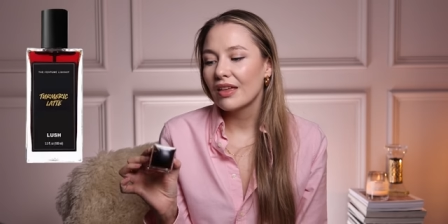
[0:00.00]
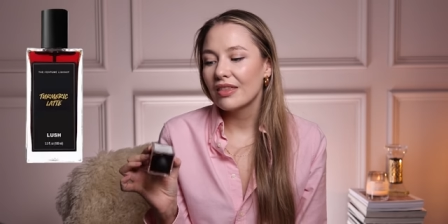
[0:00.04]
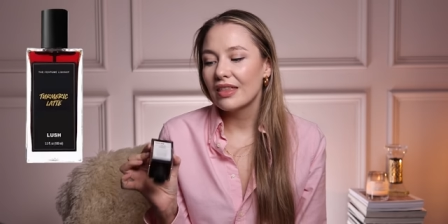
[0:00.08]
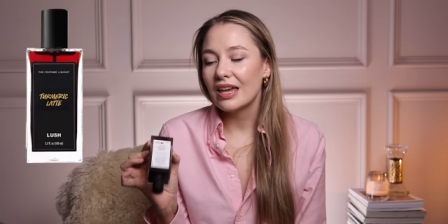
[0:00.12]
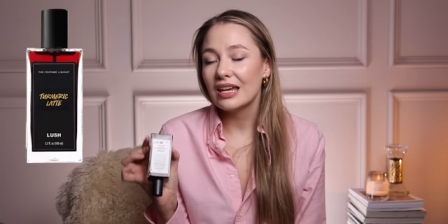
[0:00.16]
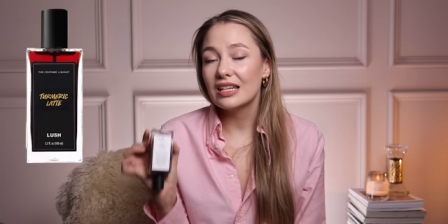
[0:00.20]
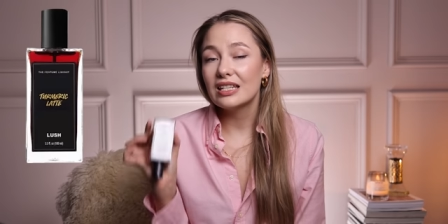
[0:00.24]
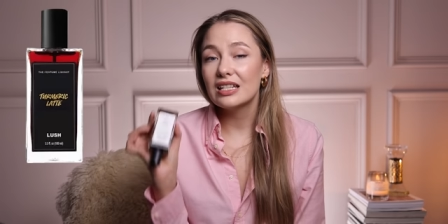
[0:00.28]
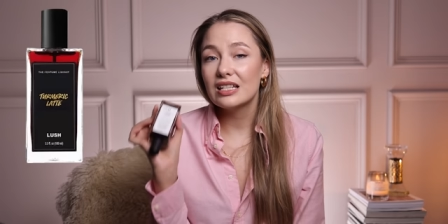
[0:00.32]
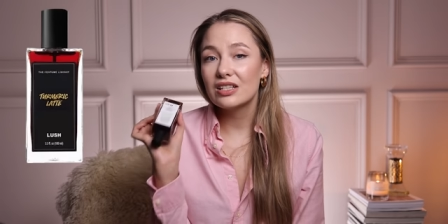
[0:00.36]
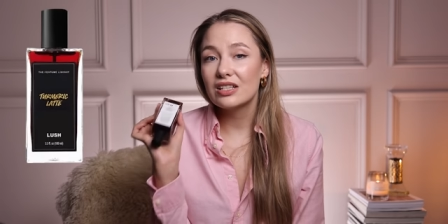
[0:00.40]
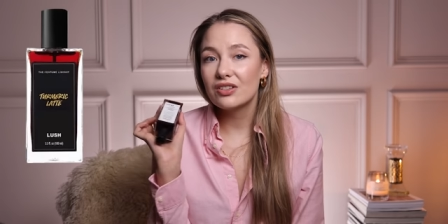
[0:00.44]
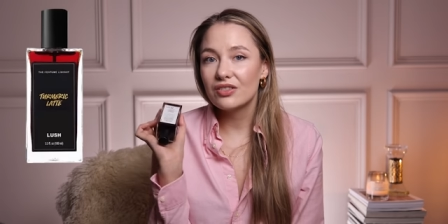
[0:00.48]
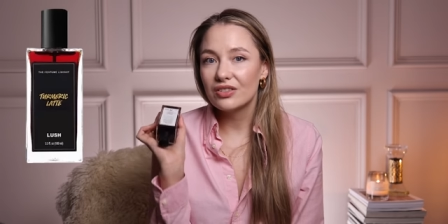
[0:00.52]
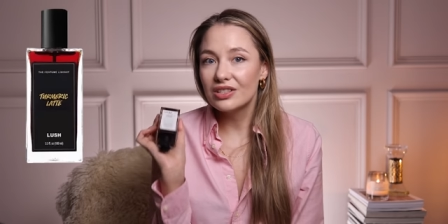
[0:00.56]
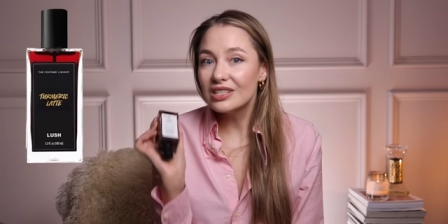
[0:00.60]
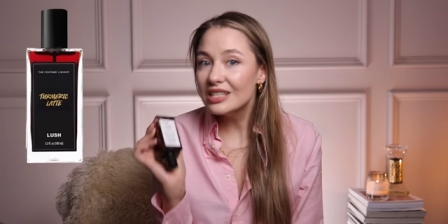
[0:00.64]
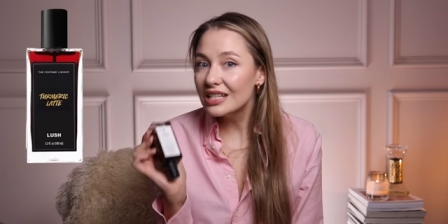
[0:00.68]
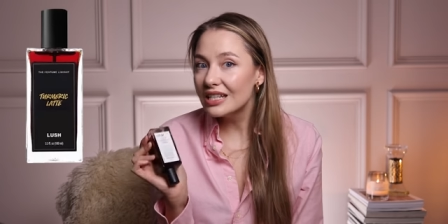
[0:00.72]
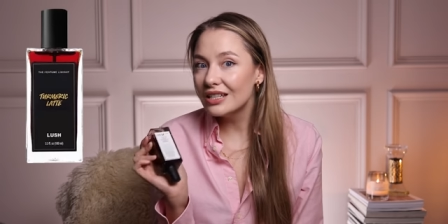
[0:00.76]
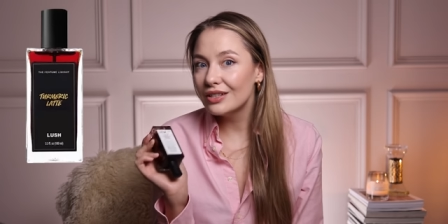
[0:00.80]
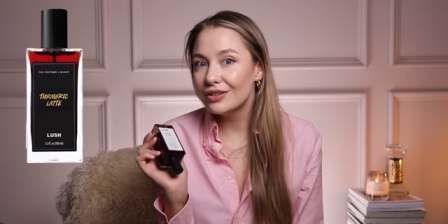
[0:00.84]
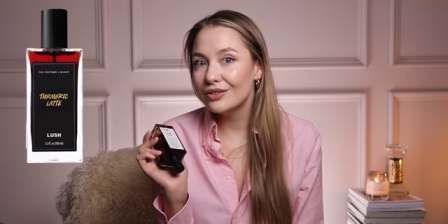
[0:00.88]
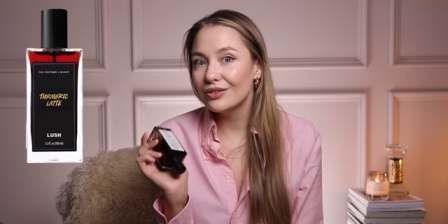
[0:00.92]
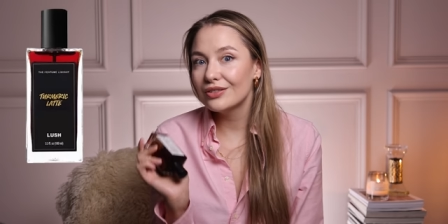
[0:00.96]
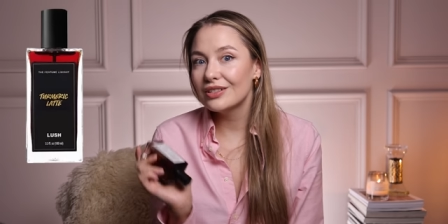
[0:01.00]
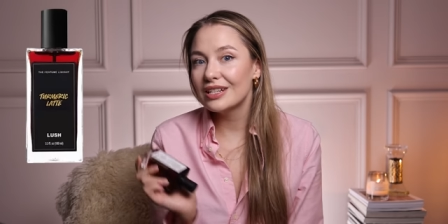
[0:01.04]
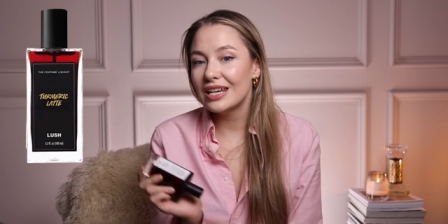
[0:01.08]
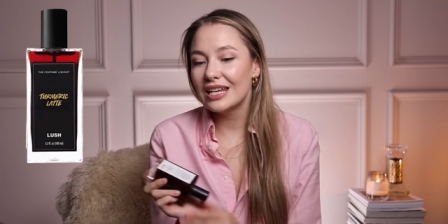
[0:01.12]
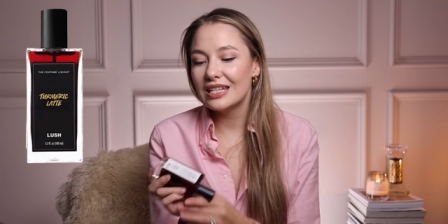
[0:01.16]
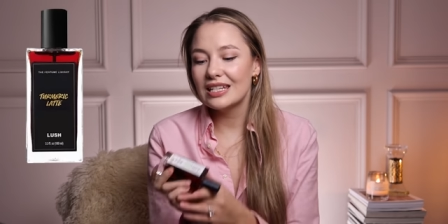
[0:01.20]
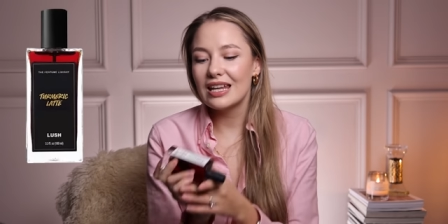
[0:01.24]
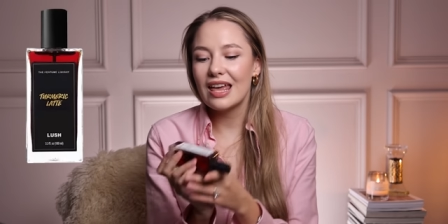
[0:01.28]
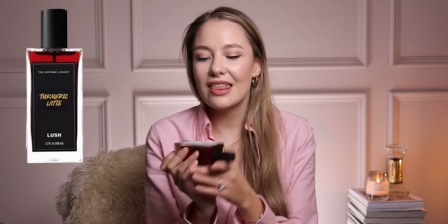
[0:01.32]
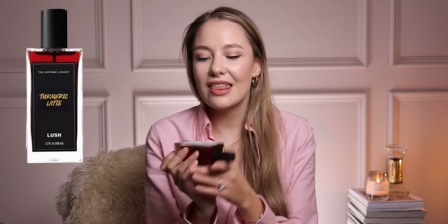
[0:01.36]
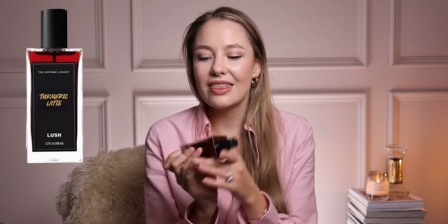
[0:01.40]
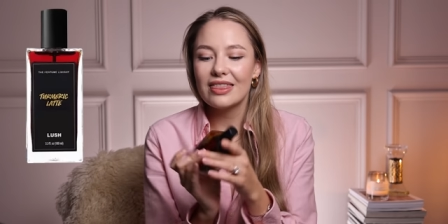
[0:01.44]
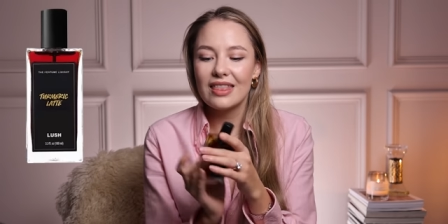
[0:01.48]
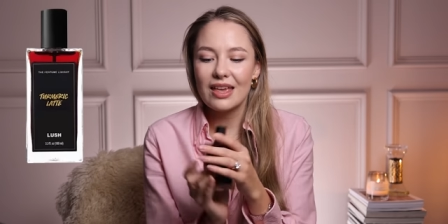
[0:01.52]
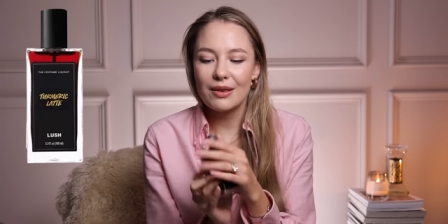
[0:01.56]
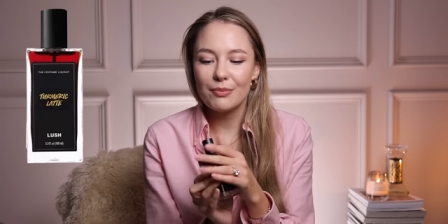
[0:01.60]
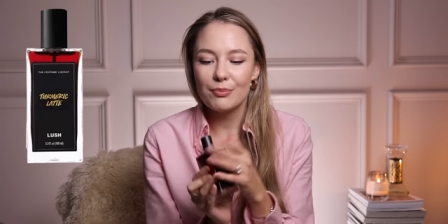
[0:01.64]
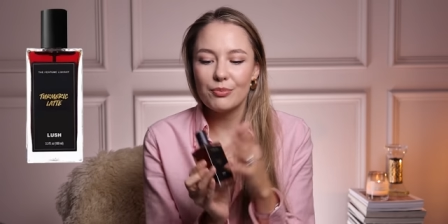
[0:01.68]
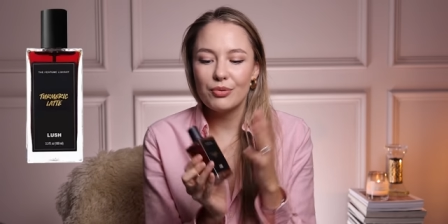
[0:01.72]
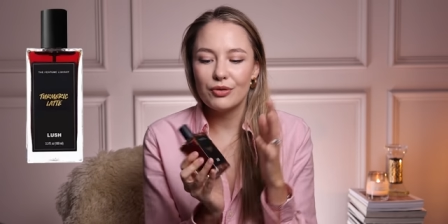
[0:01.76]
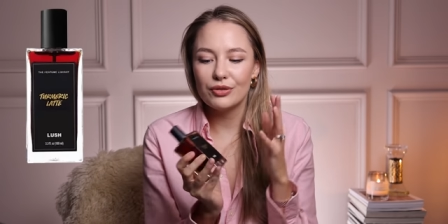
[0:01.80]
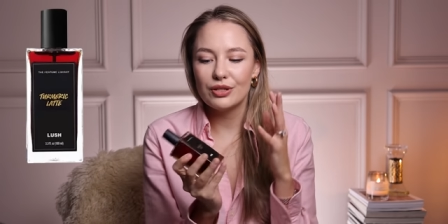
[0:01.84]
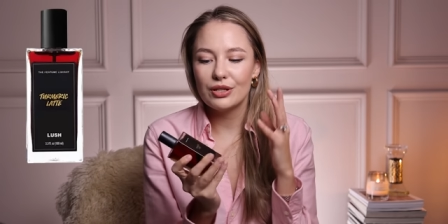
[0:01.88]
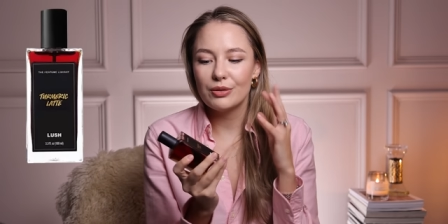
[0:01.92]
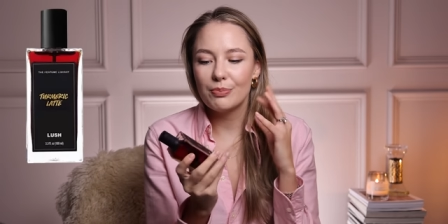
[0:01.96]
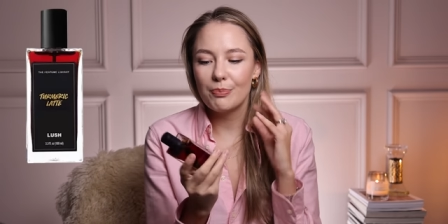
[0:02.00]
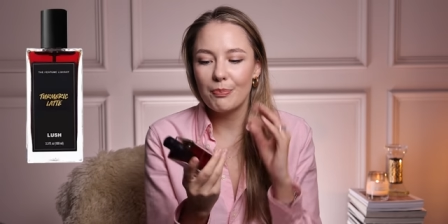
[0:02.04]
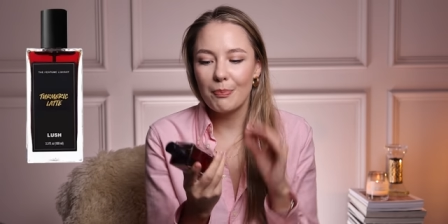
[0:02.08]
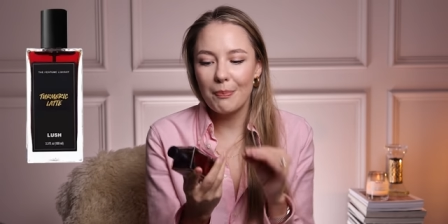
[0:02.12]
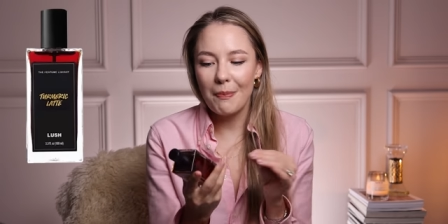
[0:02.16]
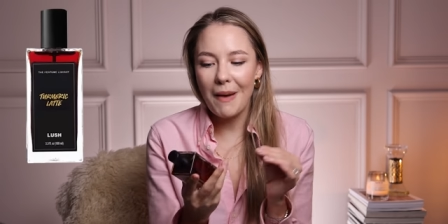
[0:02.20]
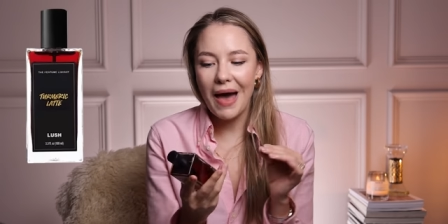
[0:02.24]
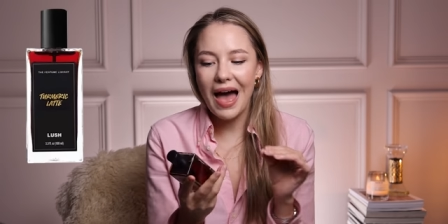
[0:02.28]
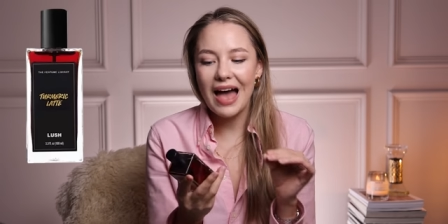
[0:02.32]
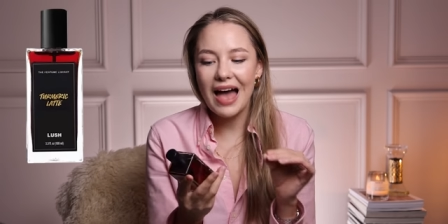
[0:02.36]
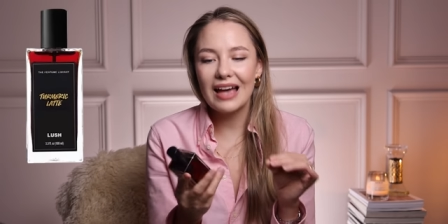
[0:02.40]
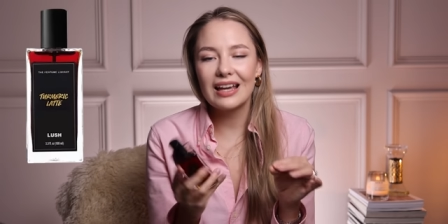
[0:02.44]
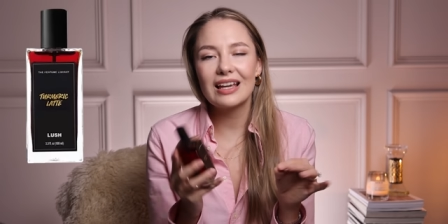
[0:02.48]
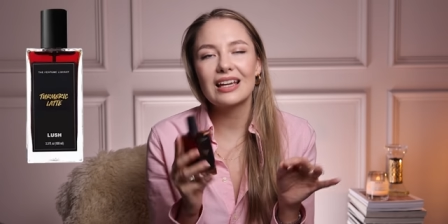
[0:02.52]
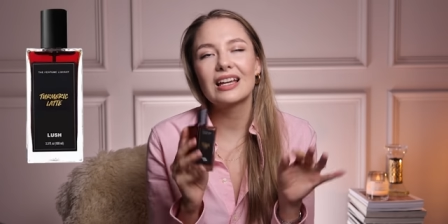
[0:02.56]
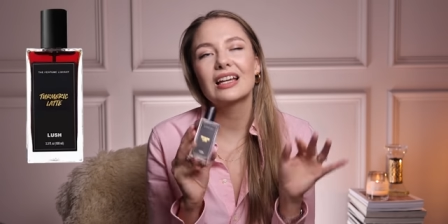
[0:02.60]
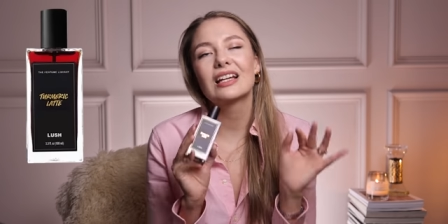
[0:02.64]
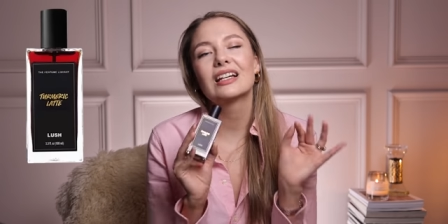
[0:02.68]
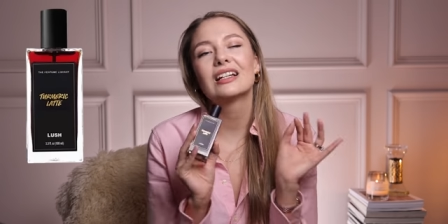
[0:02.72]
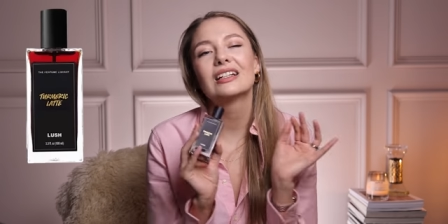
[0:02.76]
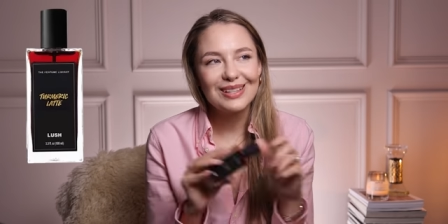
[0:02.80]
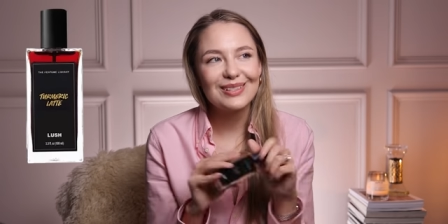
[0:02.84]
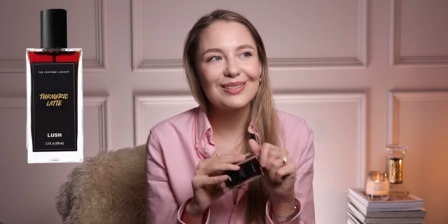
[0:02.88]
They discontinued it and then brought it back.